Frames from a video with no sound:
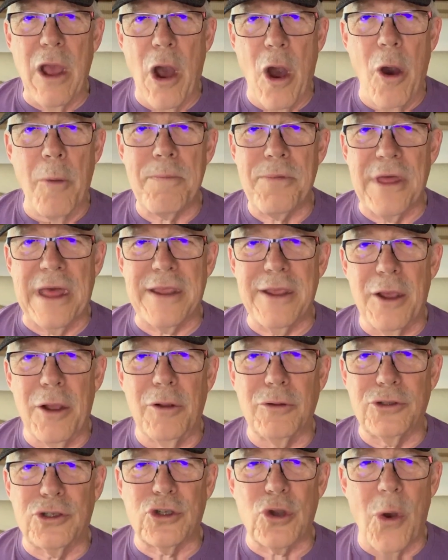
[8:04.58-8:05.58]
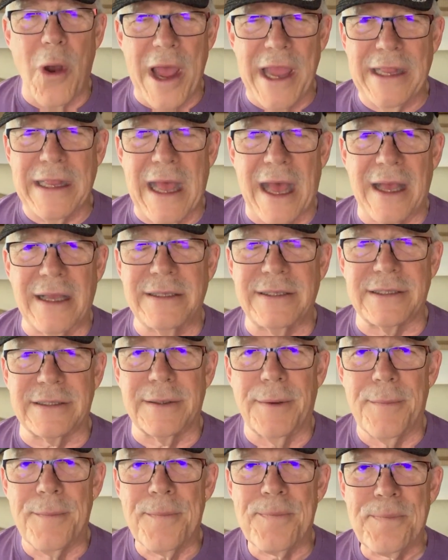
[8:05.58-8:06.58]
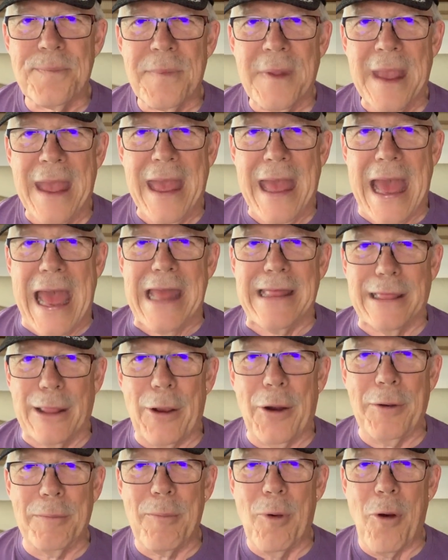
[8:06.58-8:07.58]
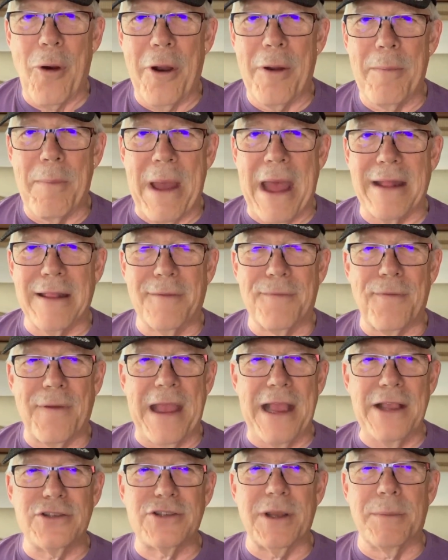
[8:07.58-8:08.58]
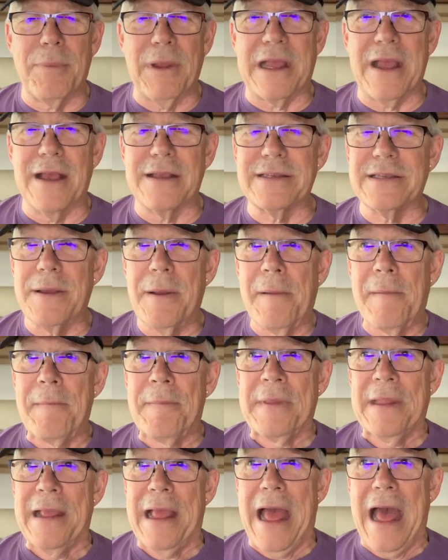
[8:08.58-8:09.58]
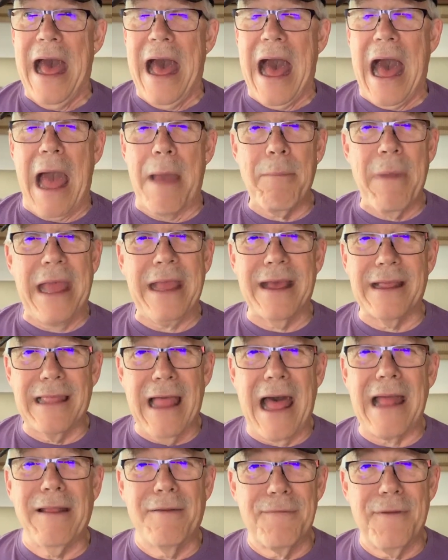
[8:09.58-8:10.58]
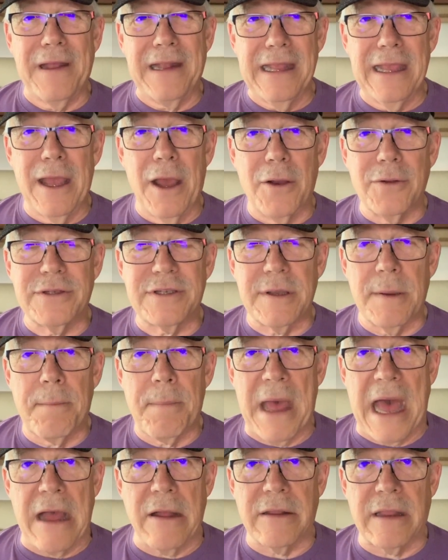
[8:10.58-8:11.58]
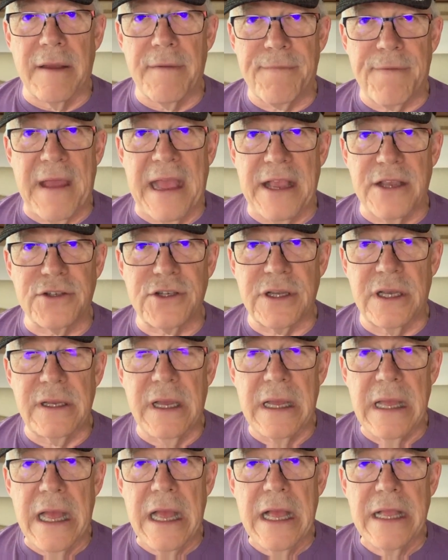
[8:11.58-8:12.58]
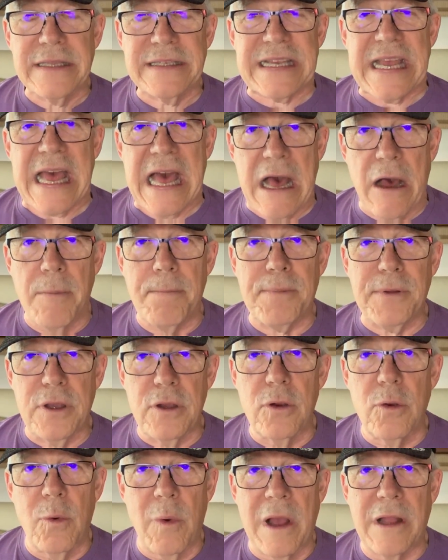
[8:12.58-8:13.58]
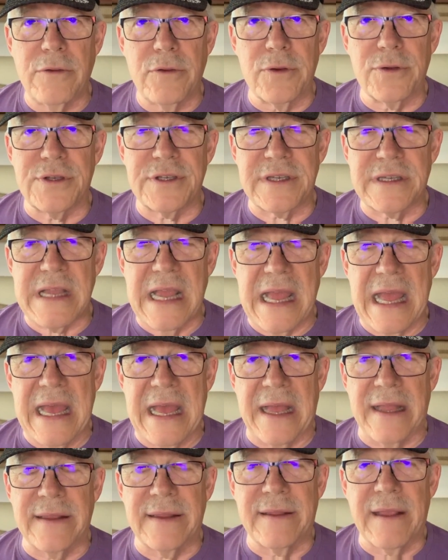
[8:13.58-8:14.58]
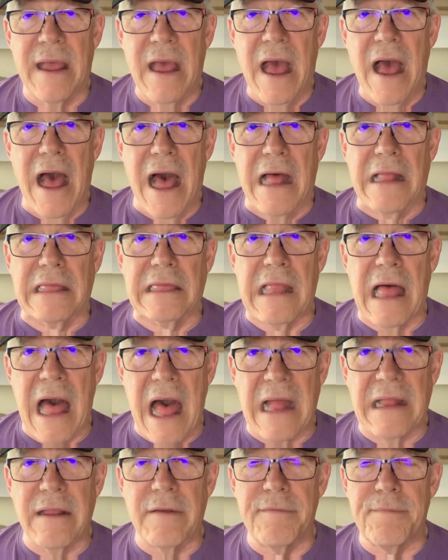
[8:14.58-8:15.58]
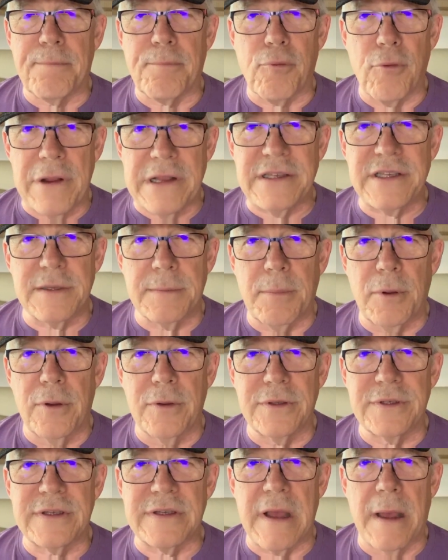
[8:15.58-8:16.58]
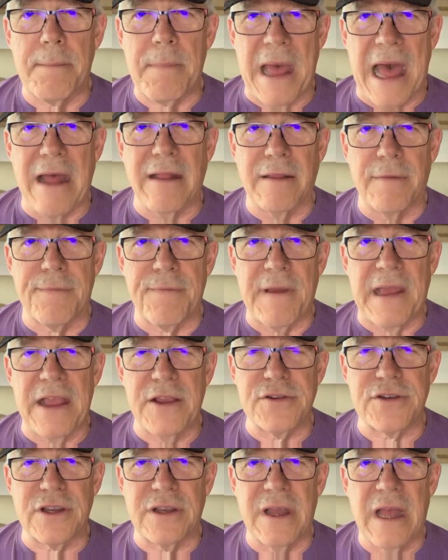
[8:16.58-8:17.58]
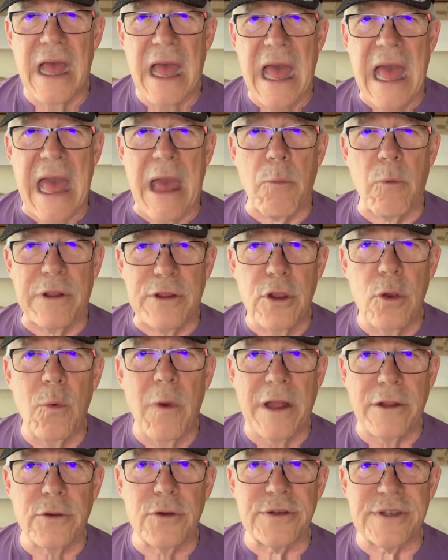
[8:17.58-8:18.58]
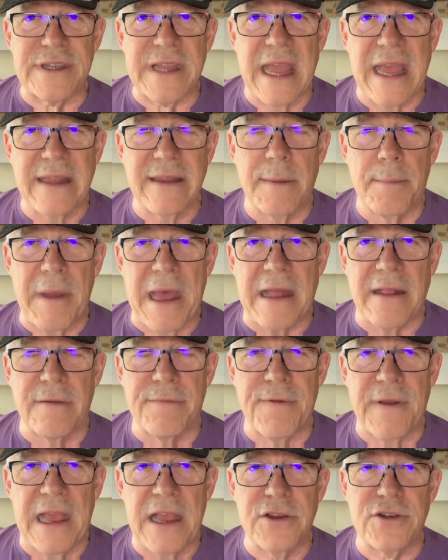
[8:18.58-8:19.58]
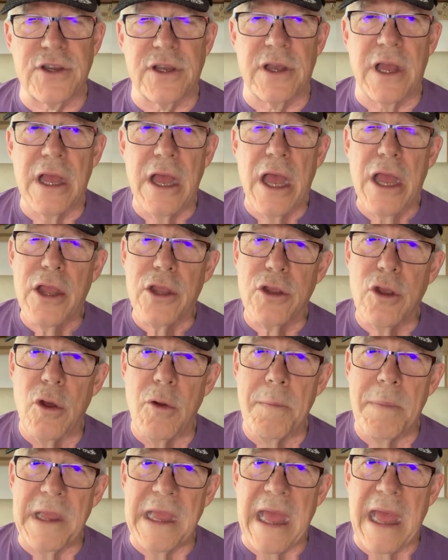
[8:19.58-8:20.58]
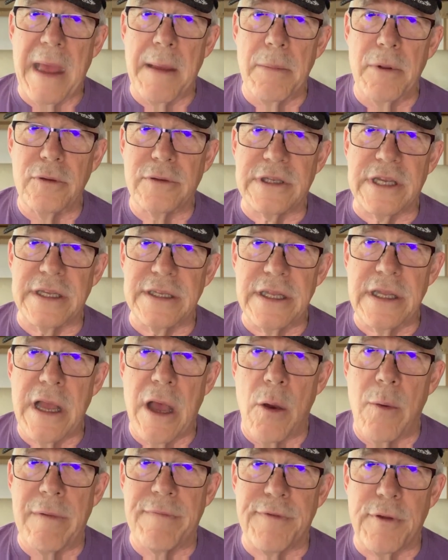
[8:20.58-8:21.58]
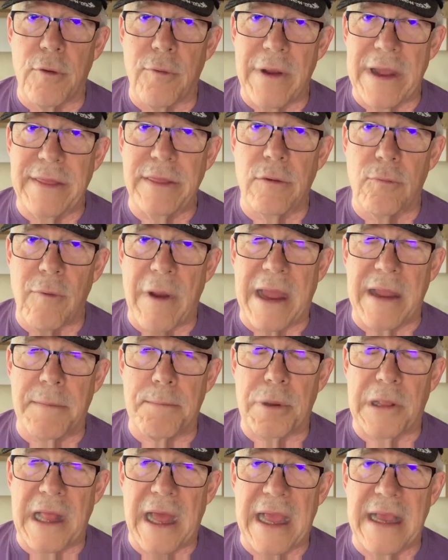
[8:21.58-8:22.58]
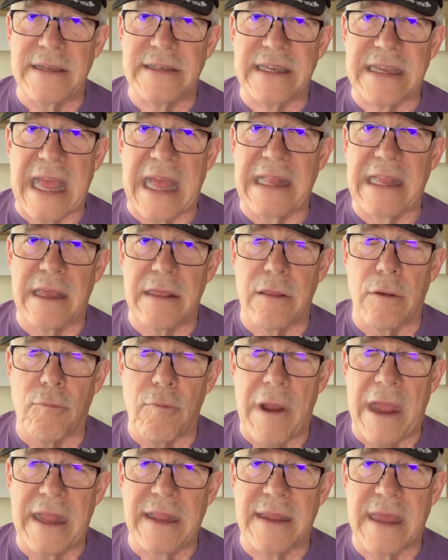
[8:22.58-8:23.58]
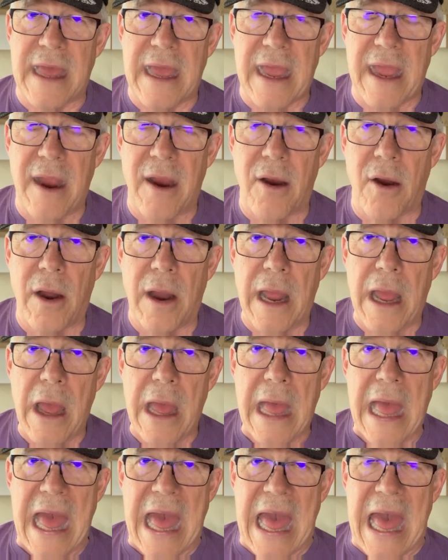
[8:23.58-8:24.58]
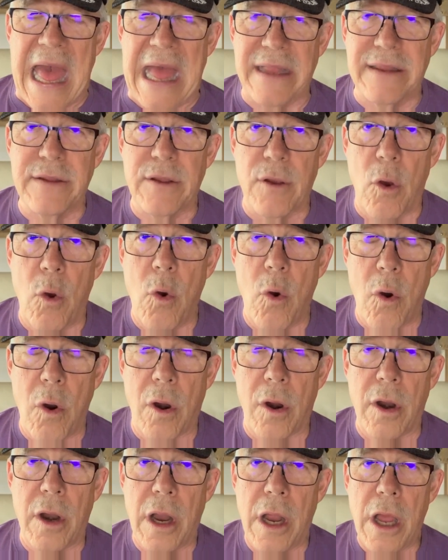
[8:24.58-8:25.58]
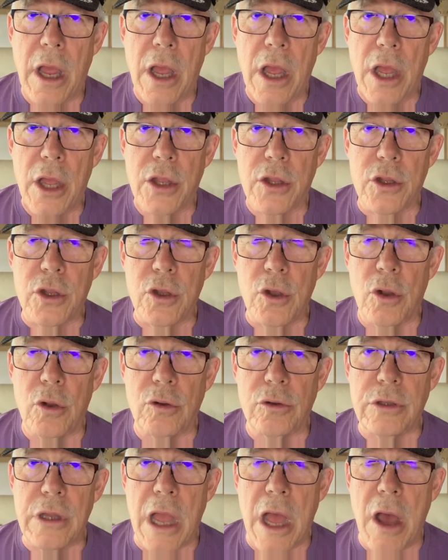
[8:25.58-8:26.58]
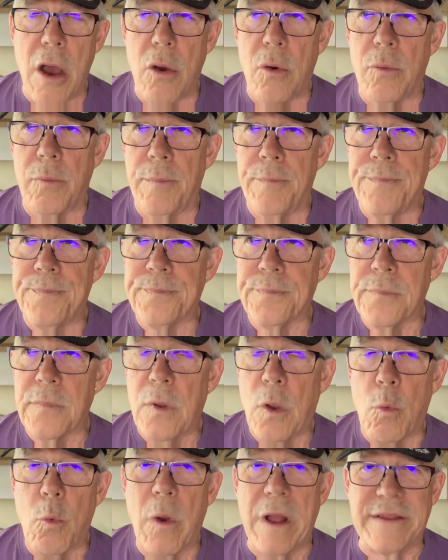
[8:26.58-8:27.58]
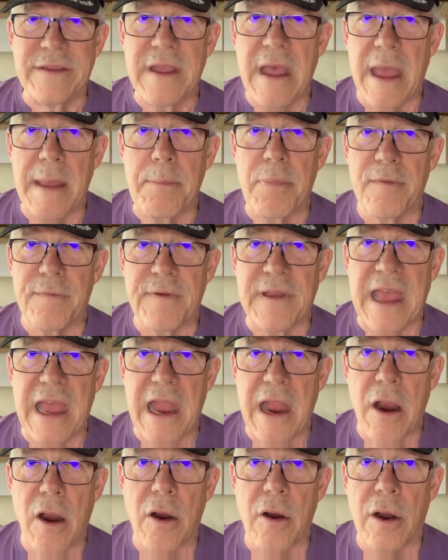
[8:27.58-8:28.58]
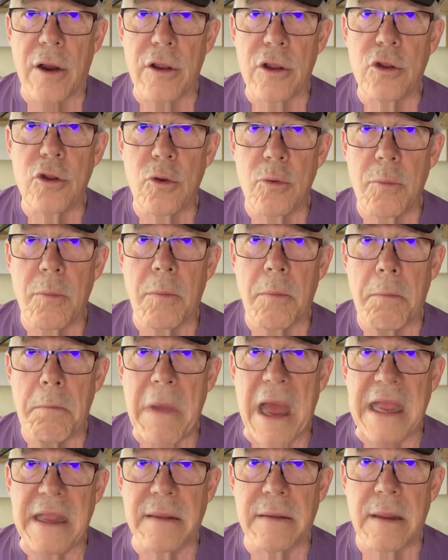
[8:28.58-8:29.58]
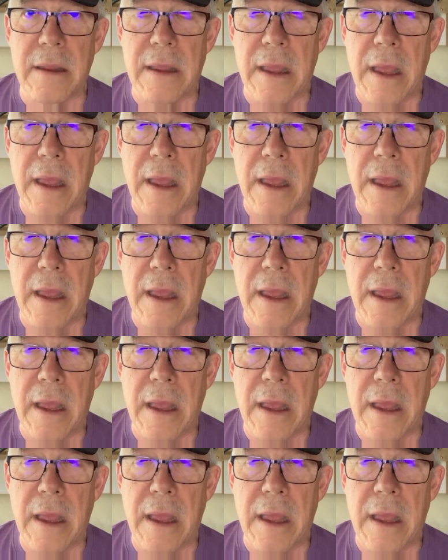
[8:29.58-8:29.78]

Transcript: hope that you'll join us and learn more about aphasia, because I make a lot of videos about aphasia to help you understand a lot of principles about aphasia. And when you understand about aphasia, you'll be able to know if you're in the right place, getting the right care, and or you'll know what type of care you might